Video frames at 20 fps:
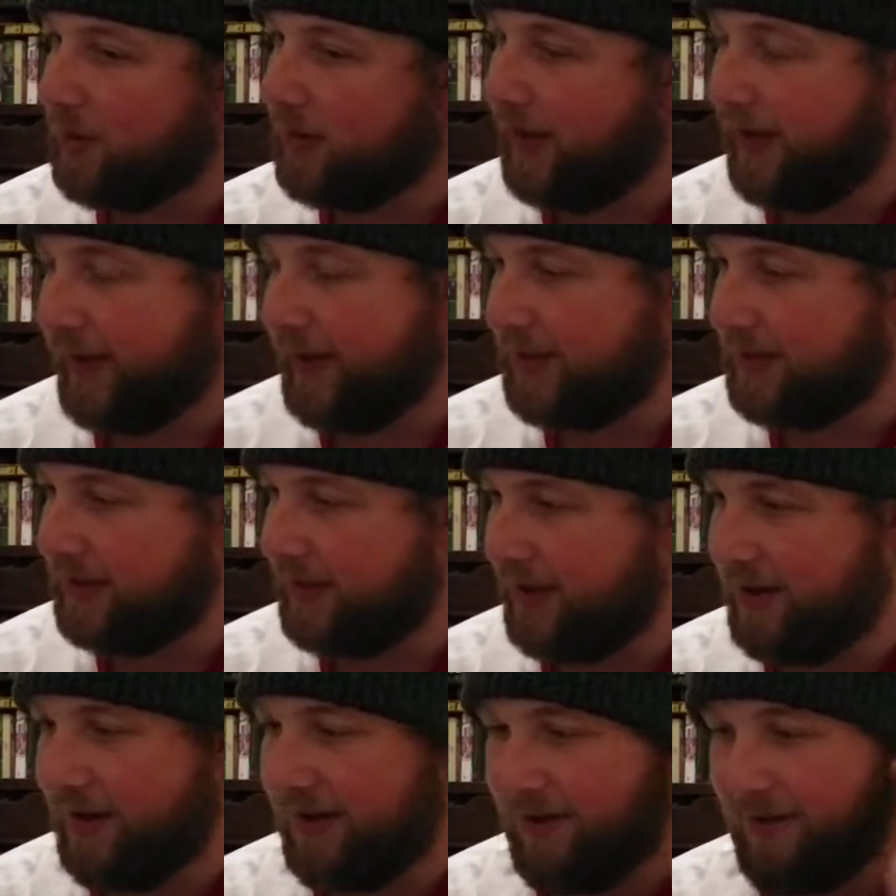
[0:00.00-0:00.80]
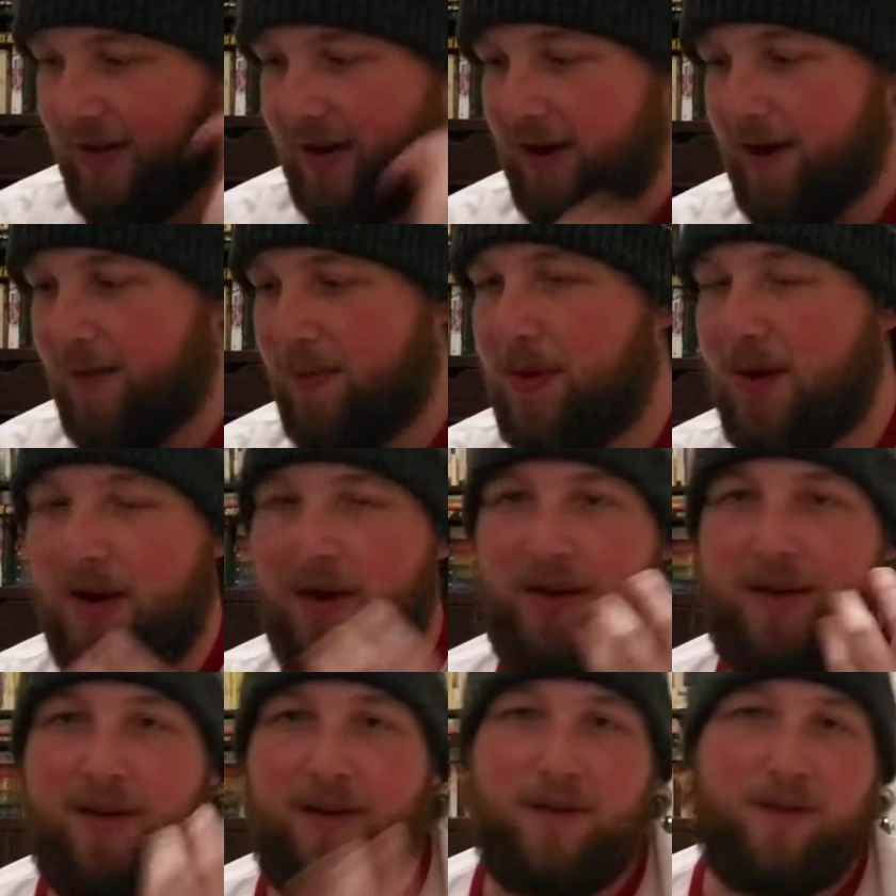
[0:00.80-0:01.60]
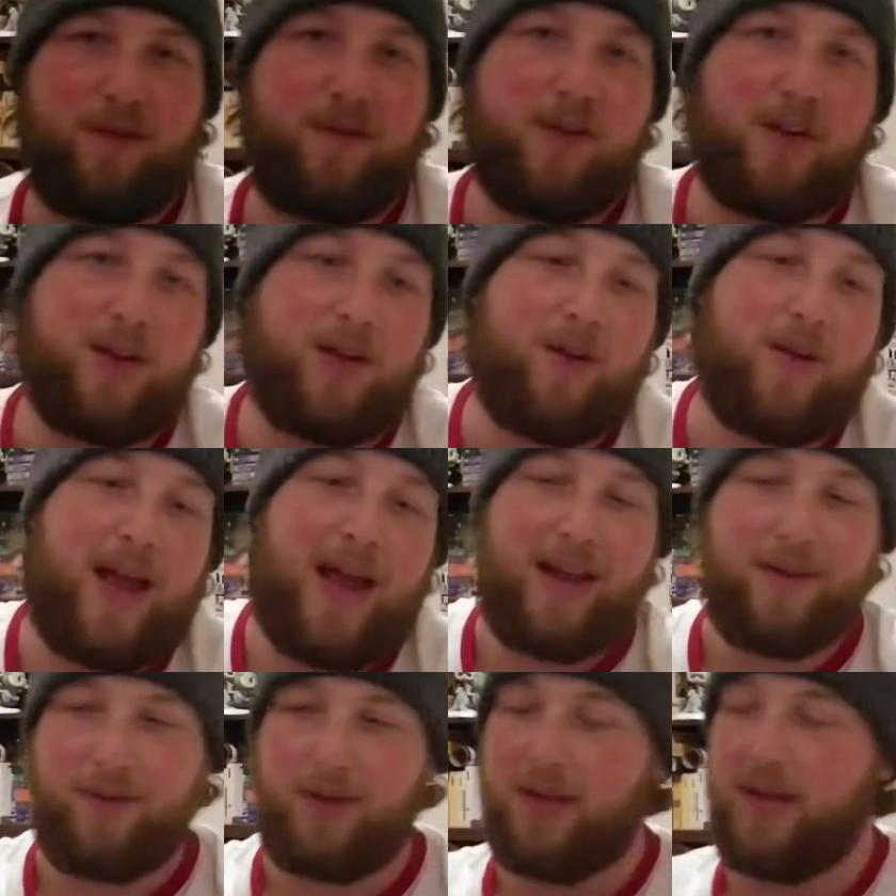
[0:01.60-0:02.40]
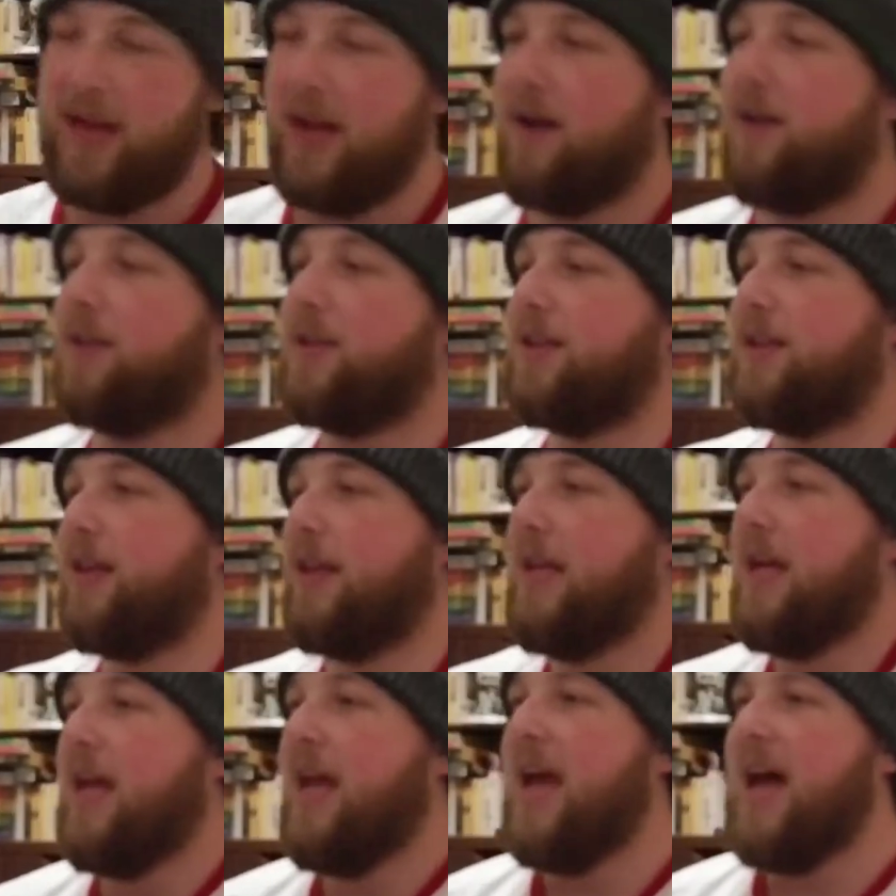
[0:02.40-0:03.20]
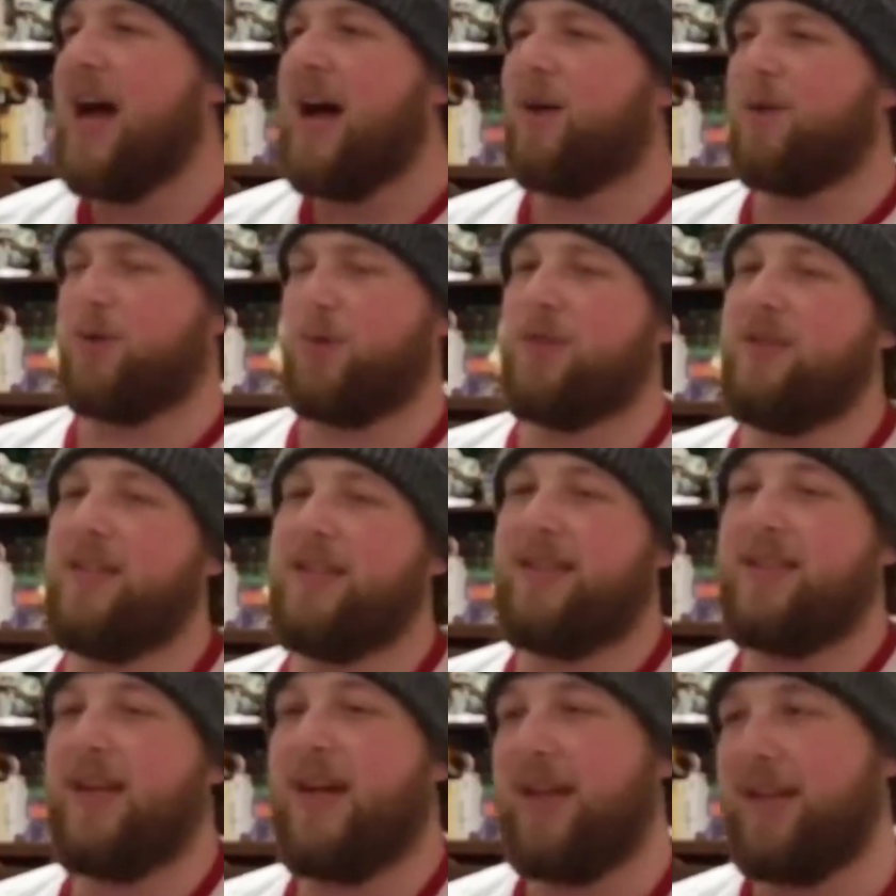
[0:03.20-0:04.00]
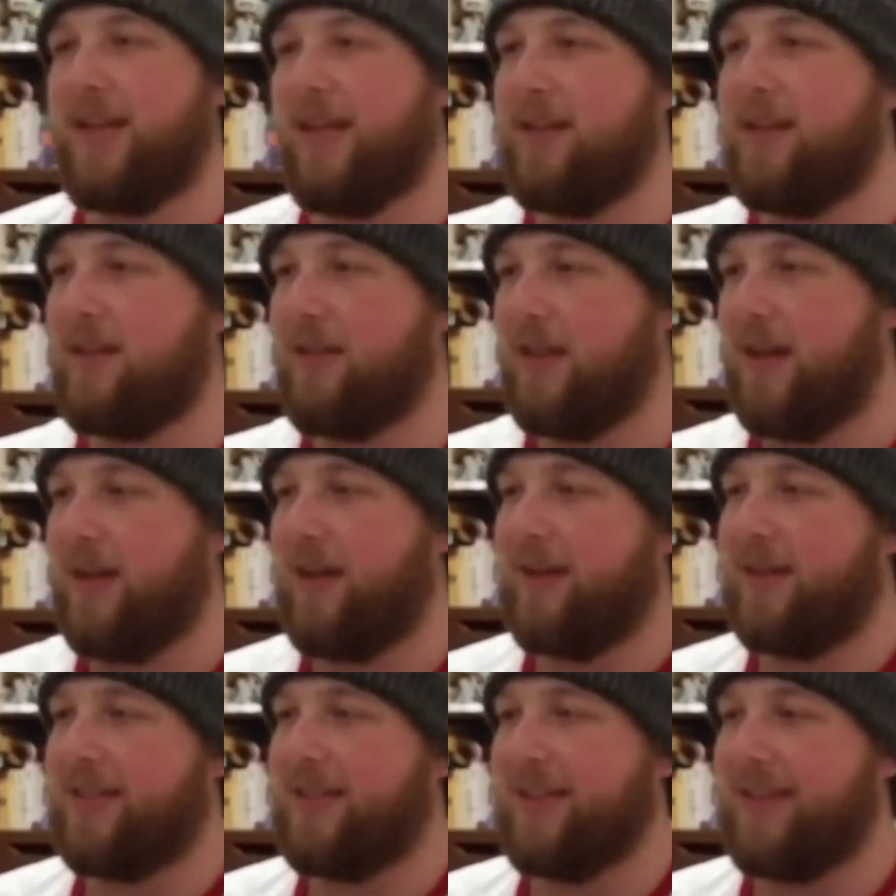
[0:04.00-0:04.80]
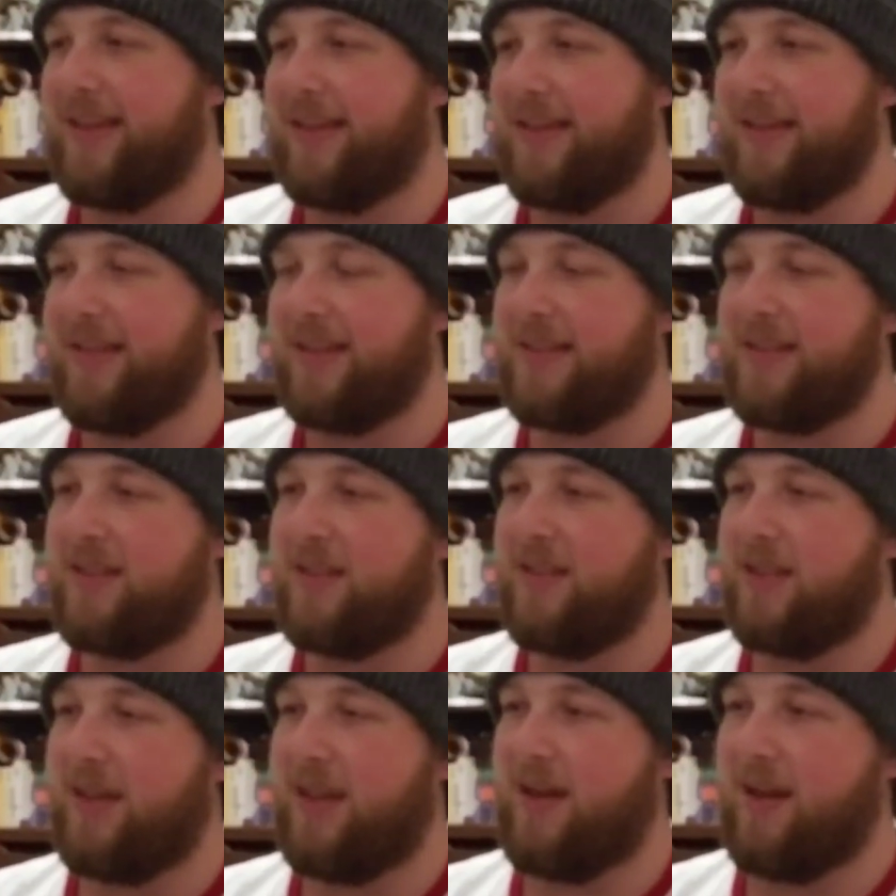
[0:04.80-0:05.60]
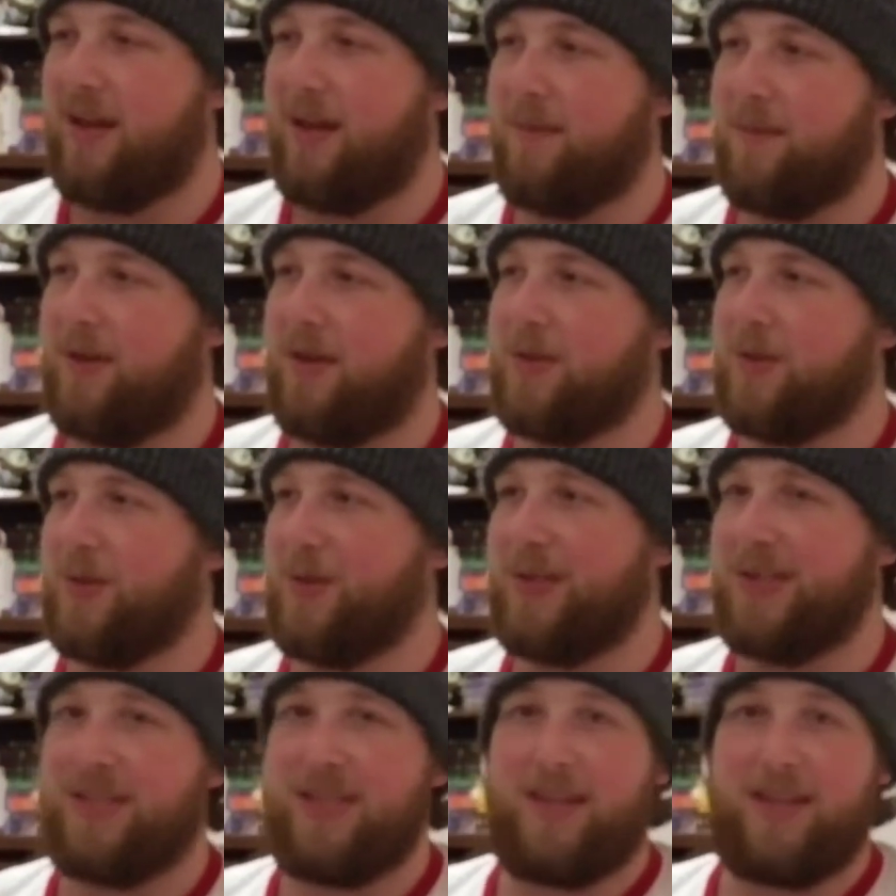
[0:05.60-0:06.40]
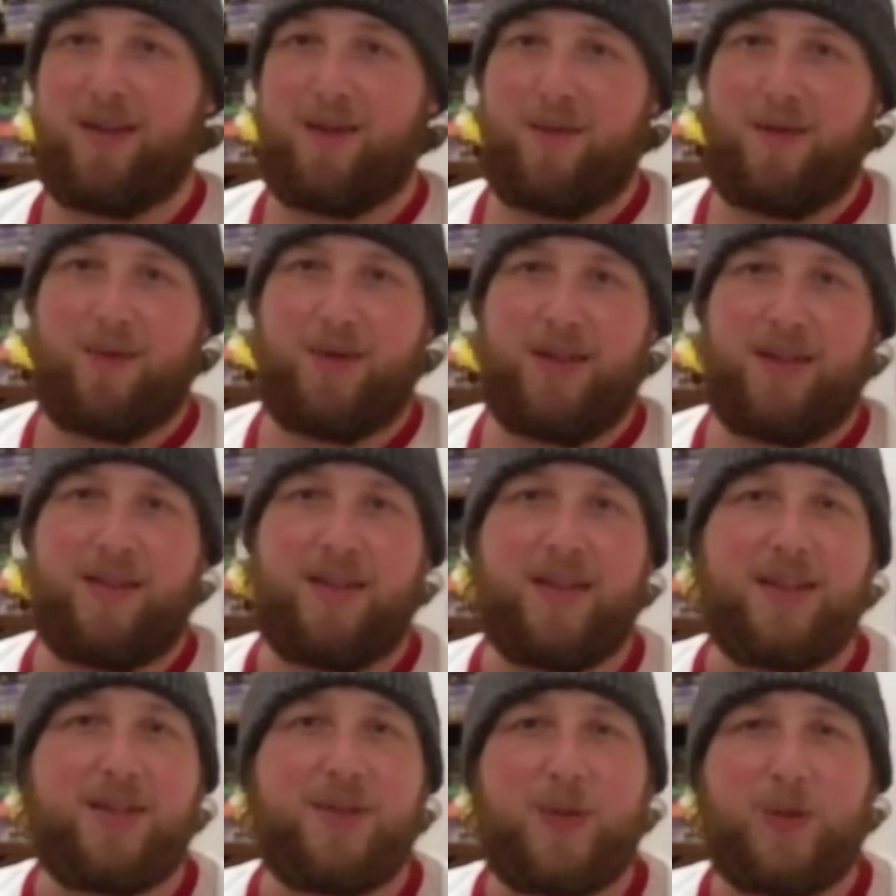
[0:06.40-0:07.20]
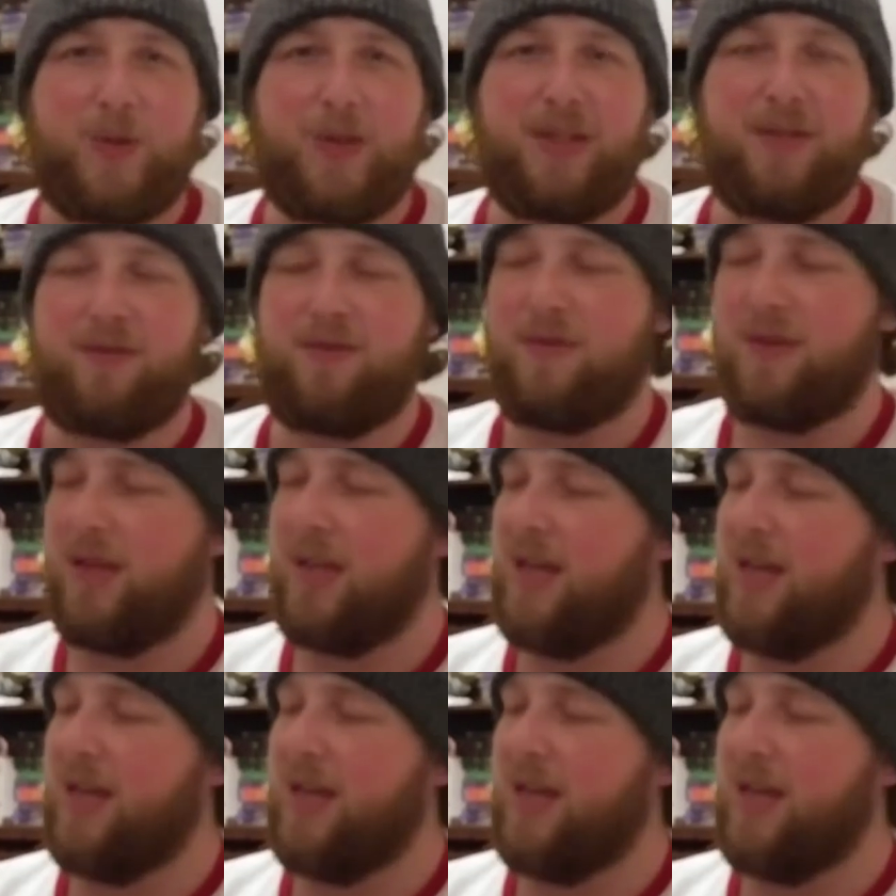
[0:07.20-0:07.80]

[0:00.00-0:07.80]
days of Harry Potter Funko Advent Calendar. I was really excited to get this, and I was really excited to be able to get the exclusive.